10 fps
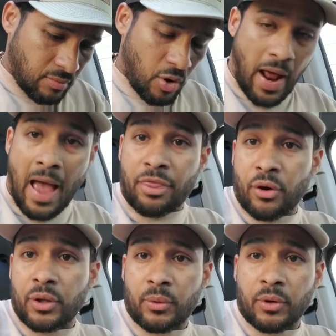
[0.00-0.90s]
But I
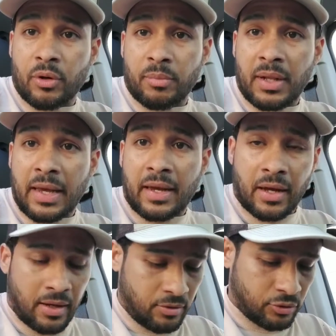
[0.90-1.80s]
thought they were gonna be like
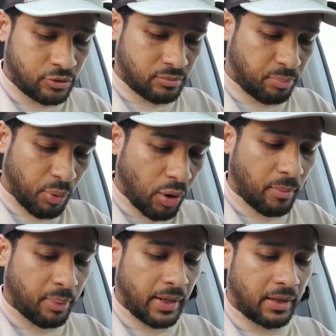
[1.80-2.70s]
just plug
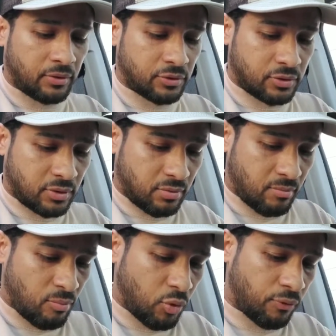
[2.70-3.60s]
and play, just
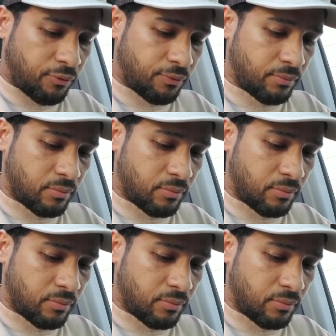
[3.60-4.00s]
move.